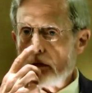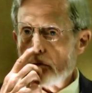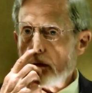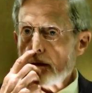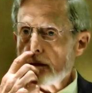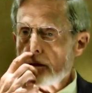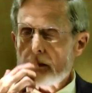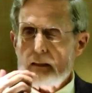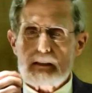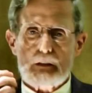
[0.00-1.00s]
It wasn't
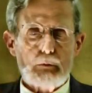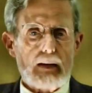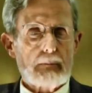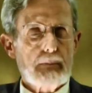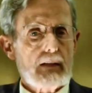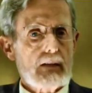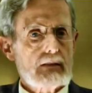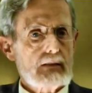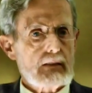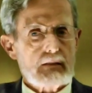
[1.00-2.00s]
just I sweat
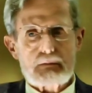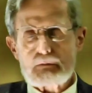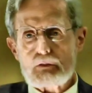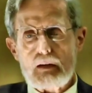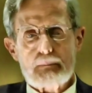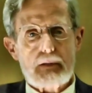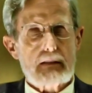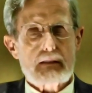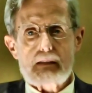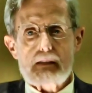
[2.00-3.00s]
because of the
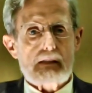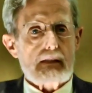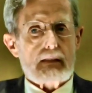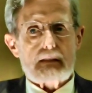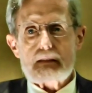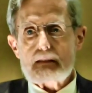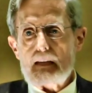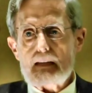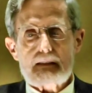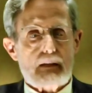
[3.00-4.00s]
tropics. The
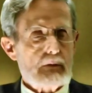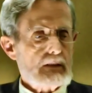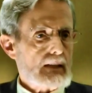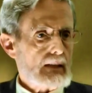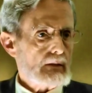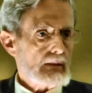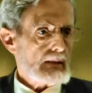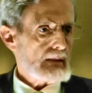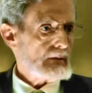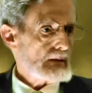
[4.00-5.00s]
things I was
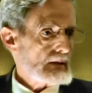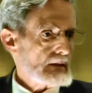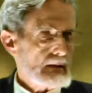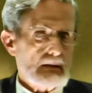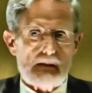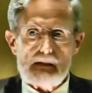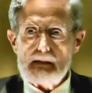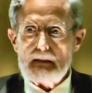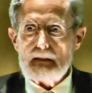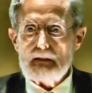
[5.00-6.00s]
hearing, it was
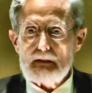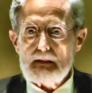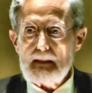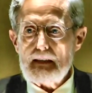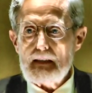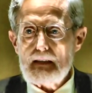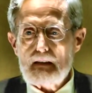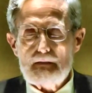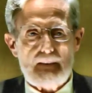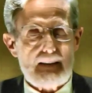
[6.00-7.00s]
you're sitting in the
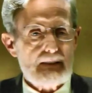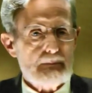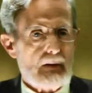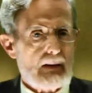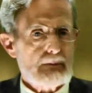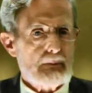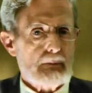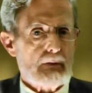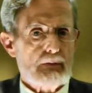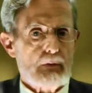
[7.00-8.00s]
confession box for
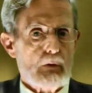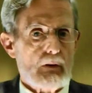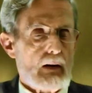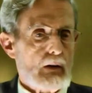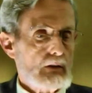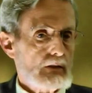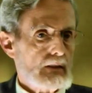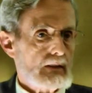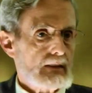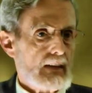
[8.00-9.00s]
about four
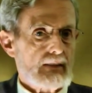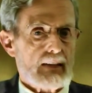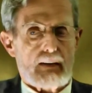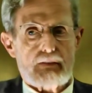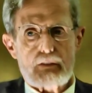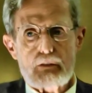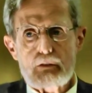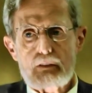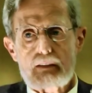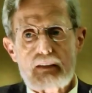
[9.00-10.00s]
hours on Saturday
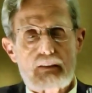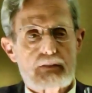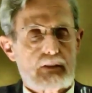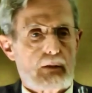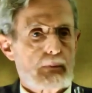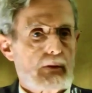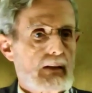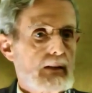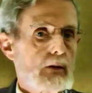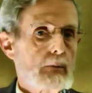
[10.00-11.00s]
afternoon, then you have supper, and
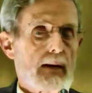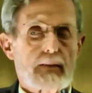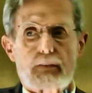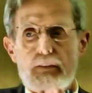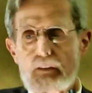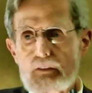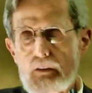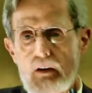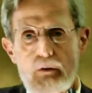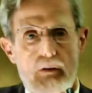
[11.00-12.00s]
then you go back for
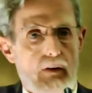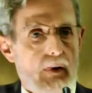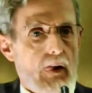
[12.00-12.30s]
another hour.